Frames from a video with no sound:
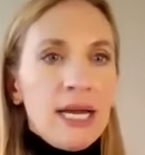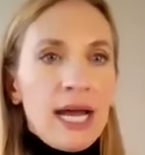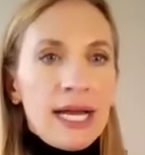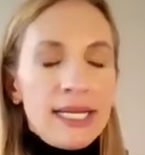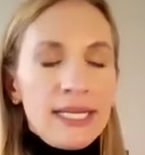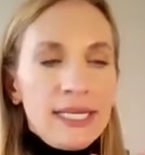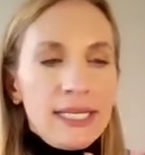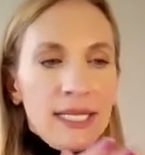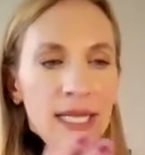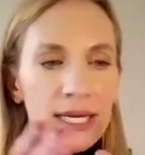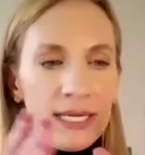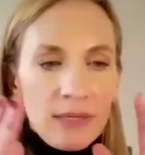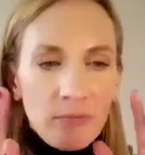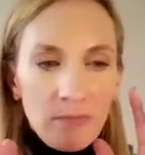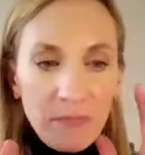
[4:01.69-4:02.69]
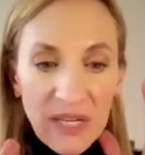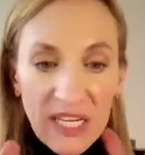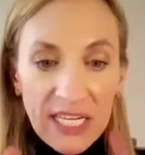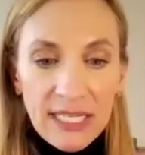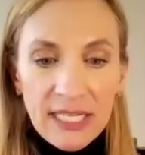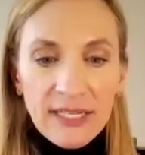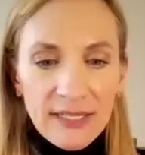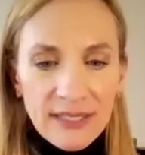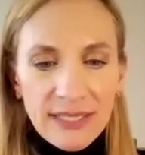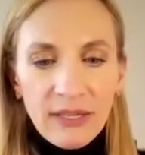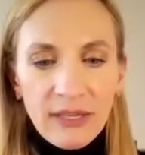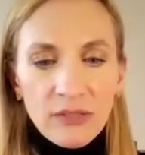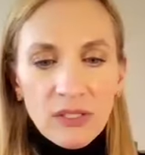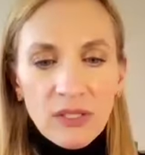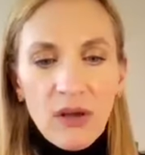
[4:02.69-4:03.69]
I didn't like being in a
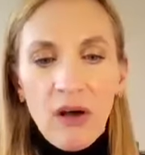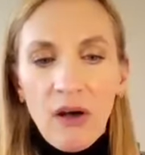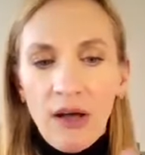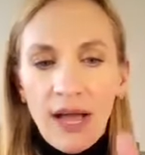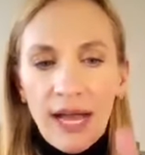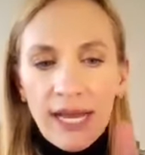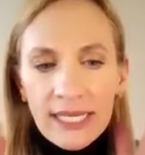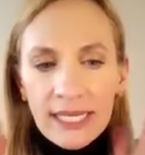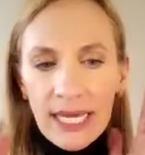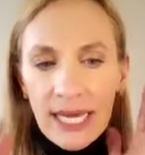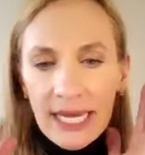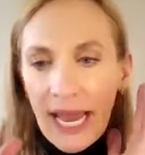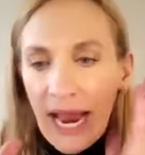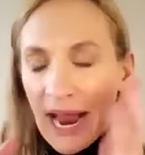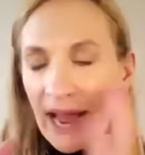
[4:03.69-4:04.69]
sales call. I didn't like